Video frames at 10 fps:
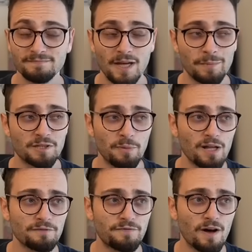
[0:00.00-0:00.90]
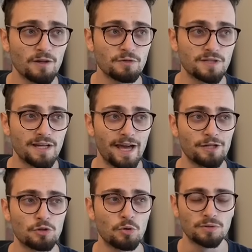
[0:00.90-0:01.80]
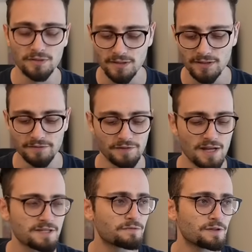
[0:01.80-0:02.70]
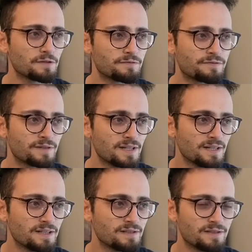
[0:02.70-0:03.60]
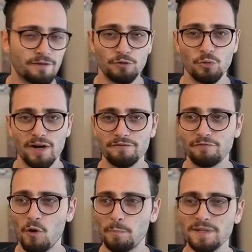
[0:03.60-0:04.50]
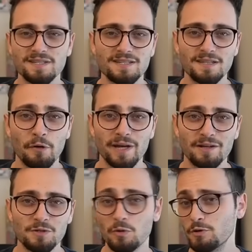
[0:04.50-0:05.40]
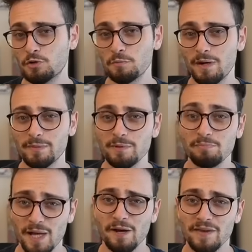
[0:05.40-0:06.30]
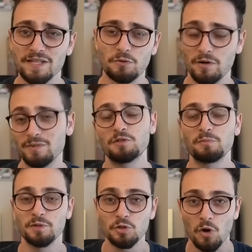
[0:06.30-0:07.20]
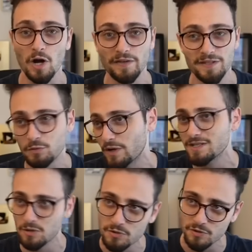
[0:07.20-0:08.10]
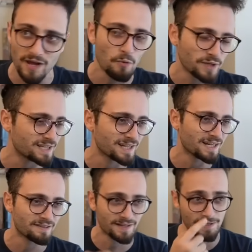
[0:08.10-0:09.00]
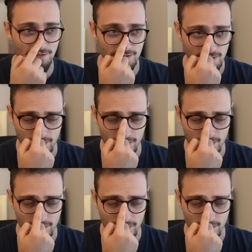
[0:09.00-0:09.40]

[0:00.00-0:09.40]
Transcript: I mean, Topalov follows the age-old uh, philosophy of if you have four pieces staring at a square, you should probably play on that square. It means you're pretty strong on that square as long as you're not weakening anything else.